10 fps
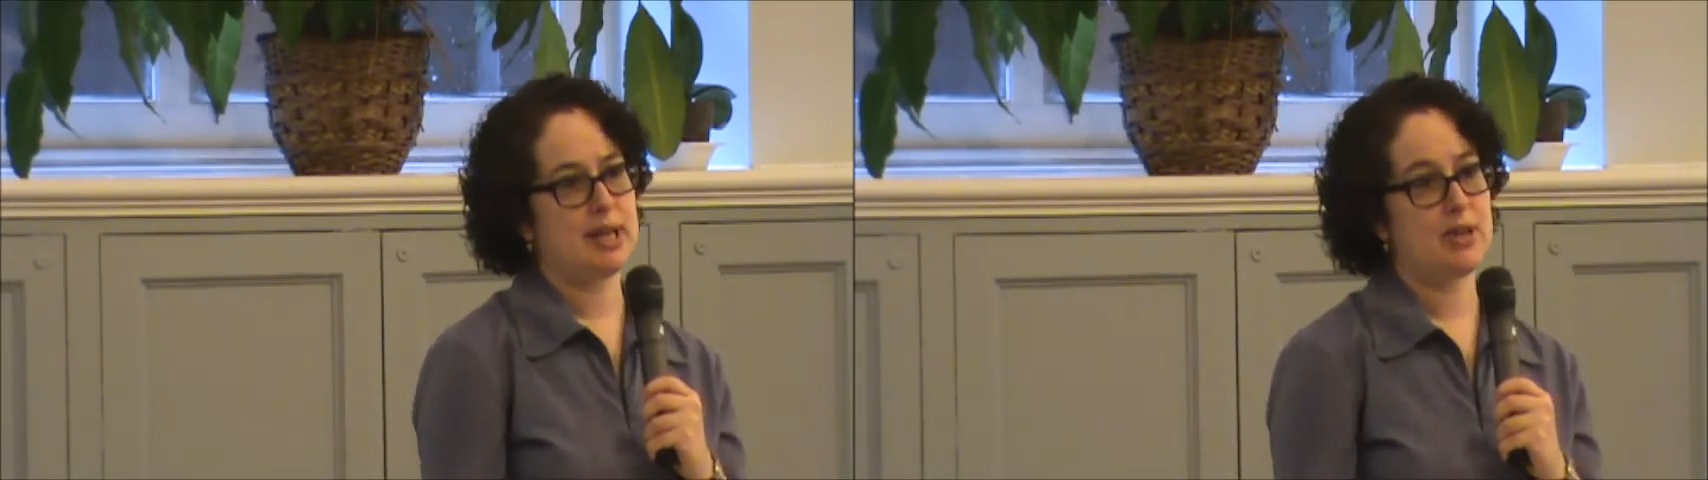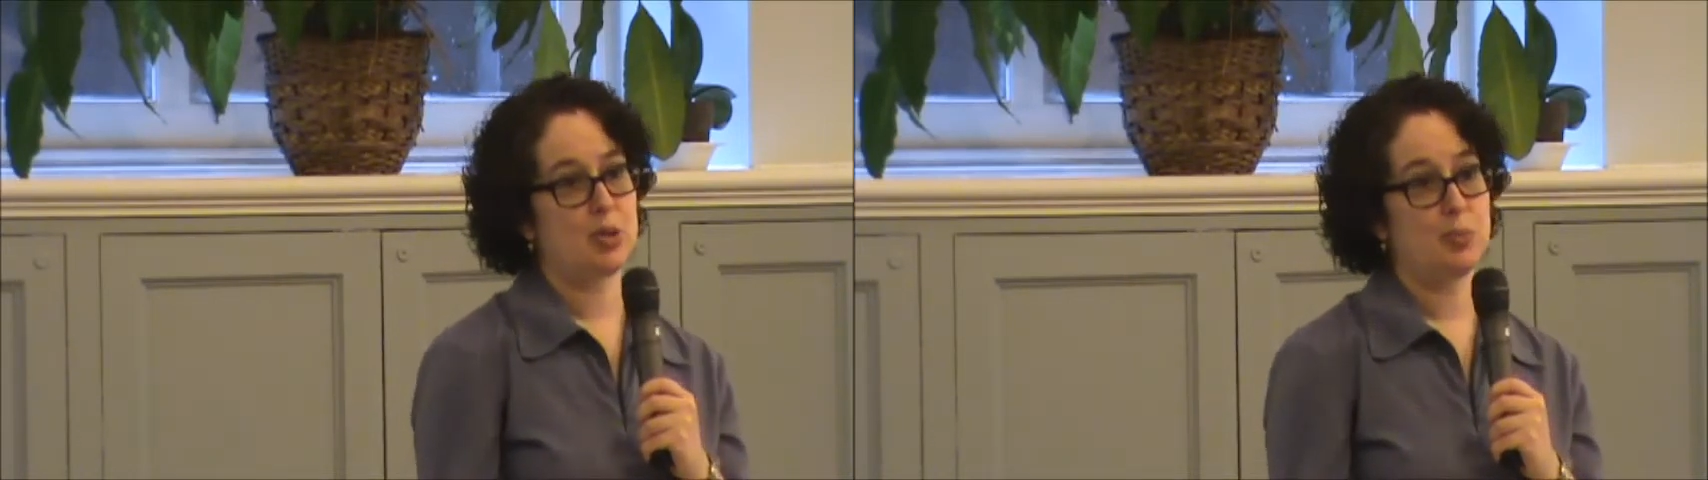
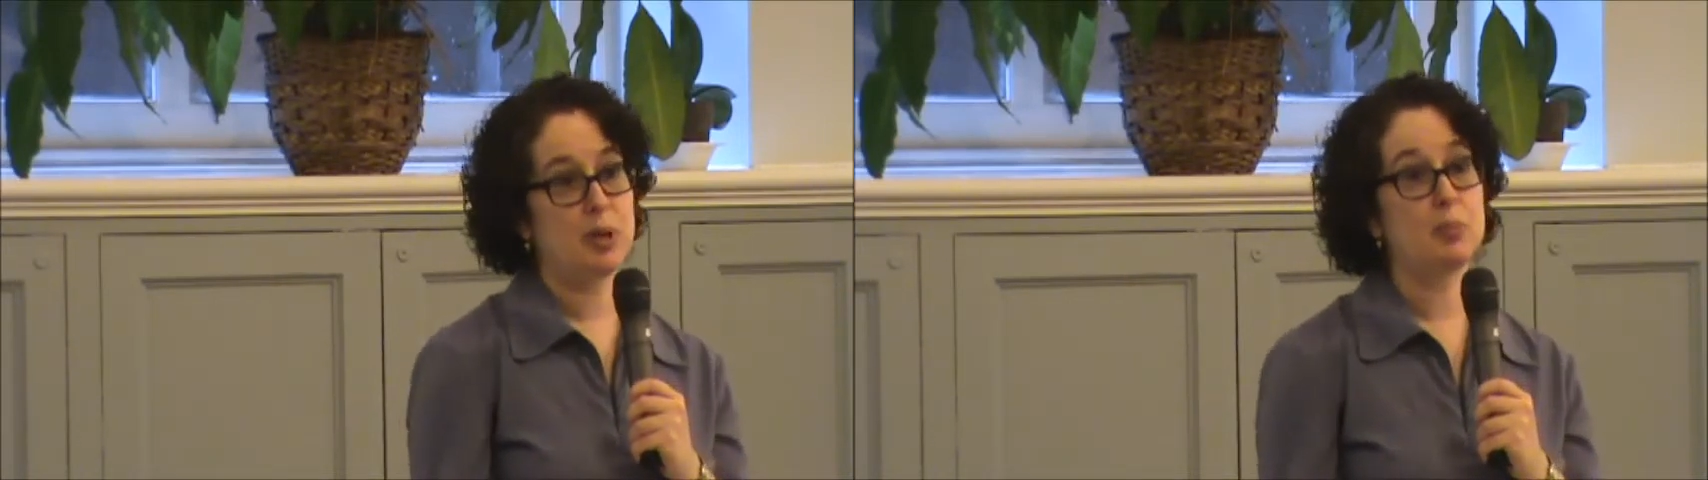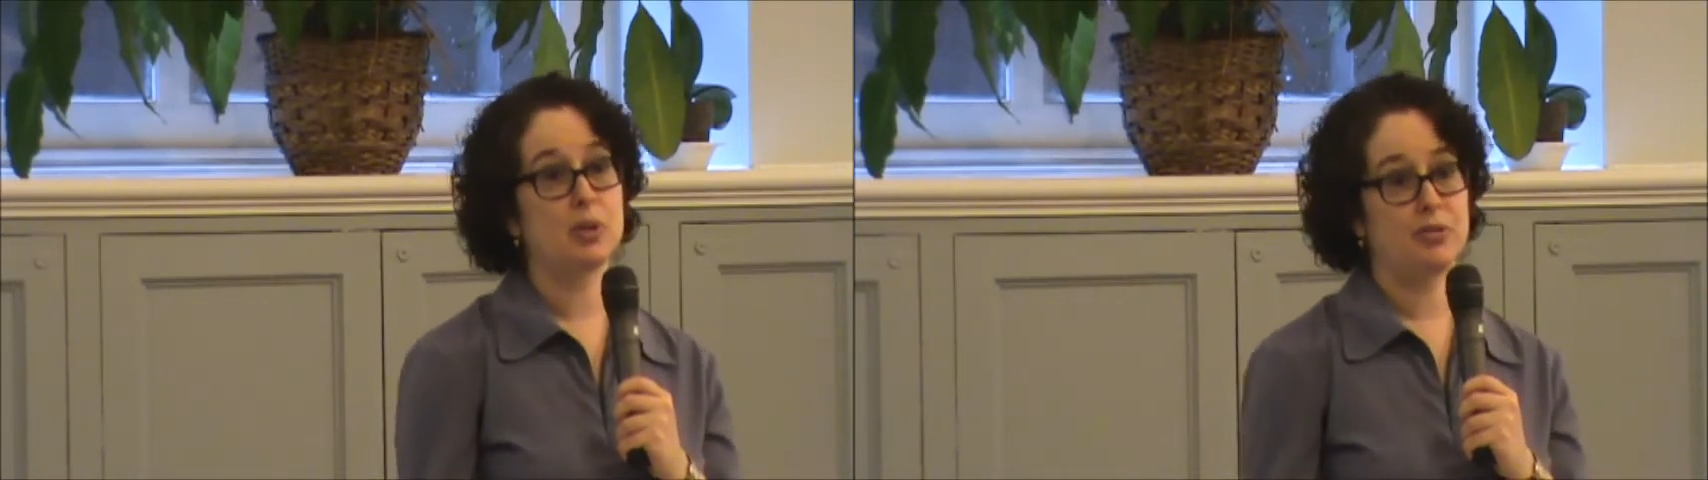together,
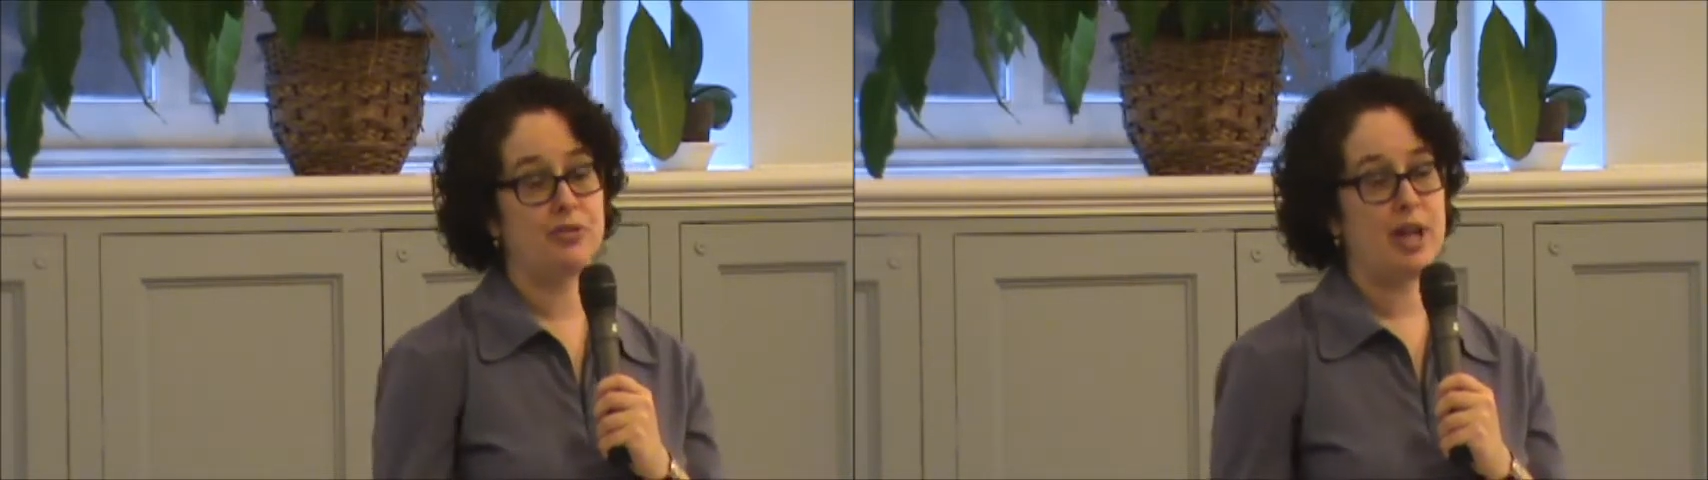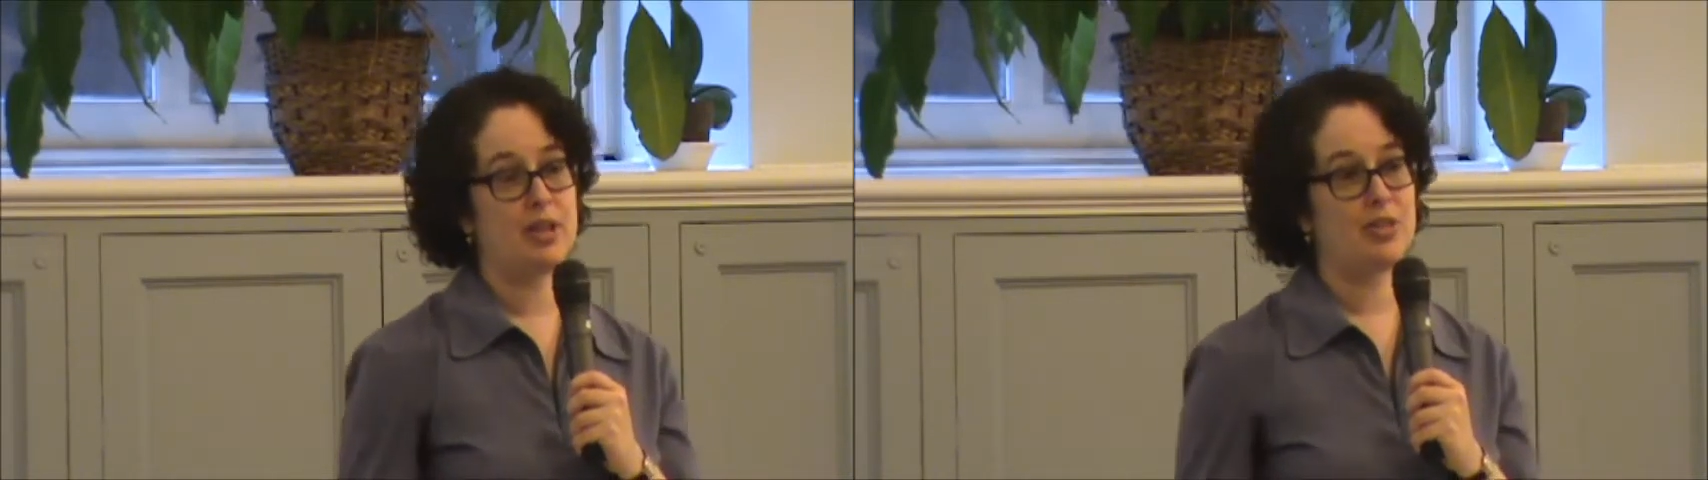people of
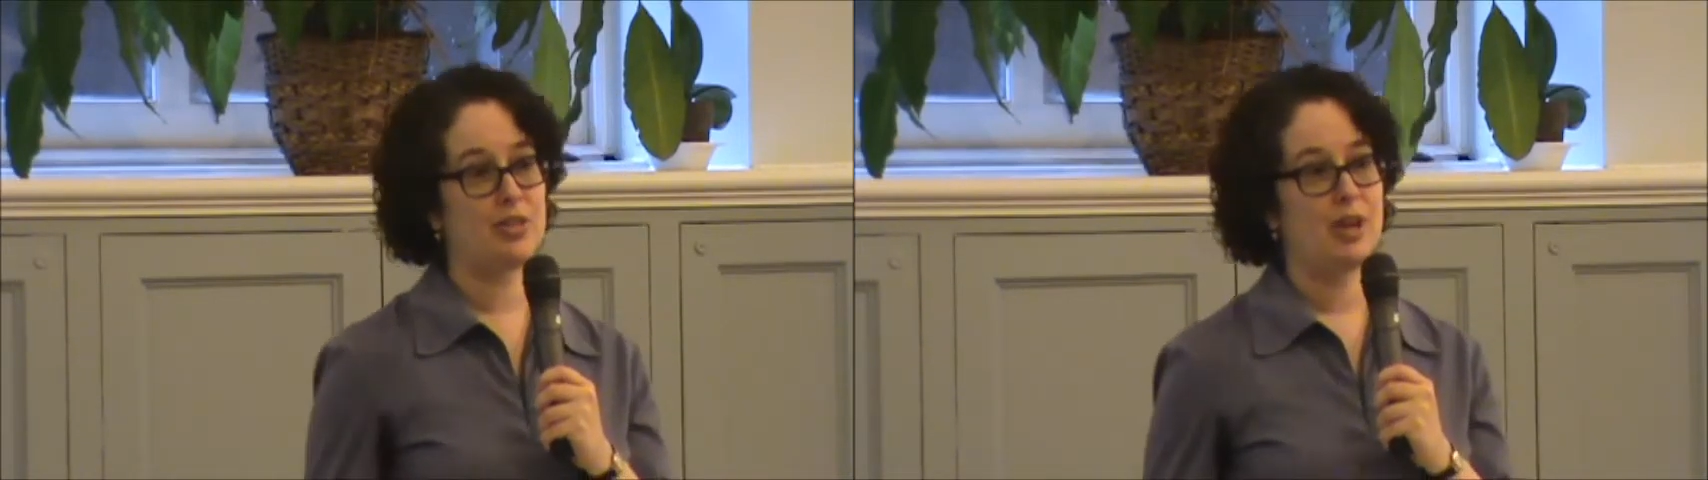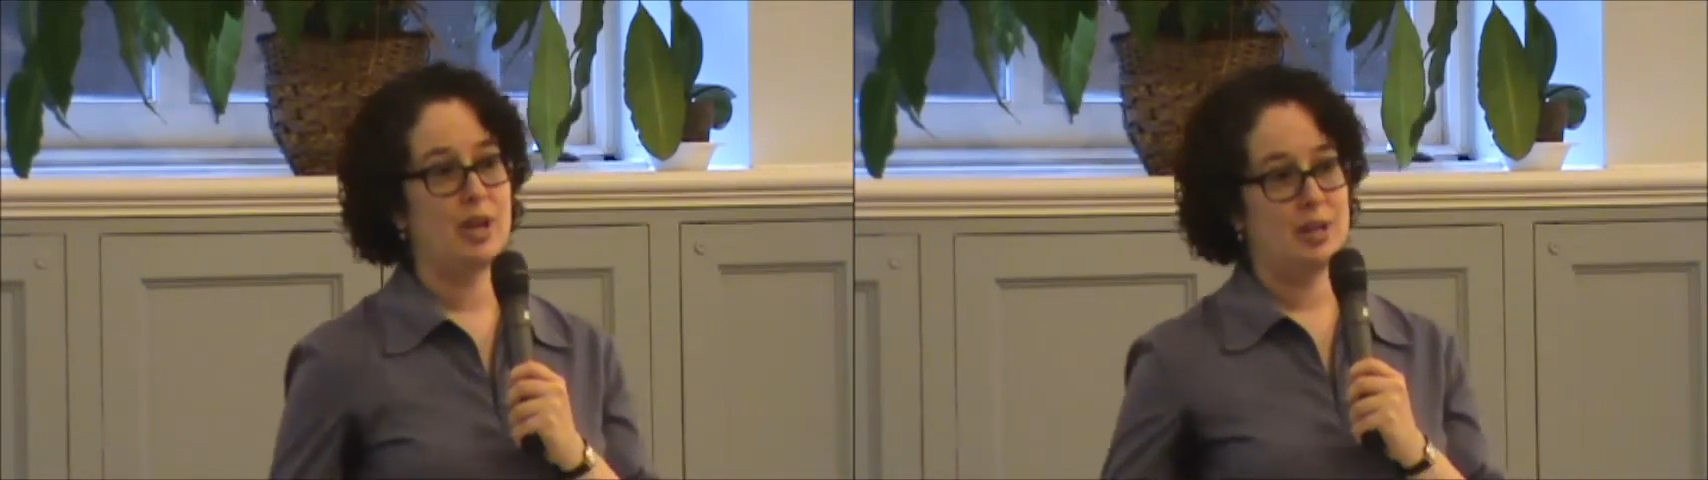faith,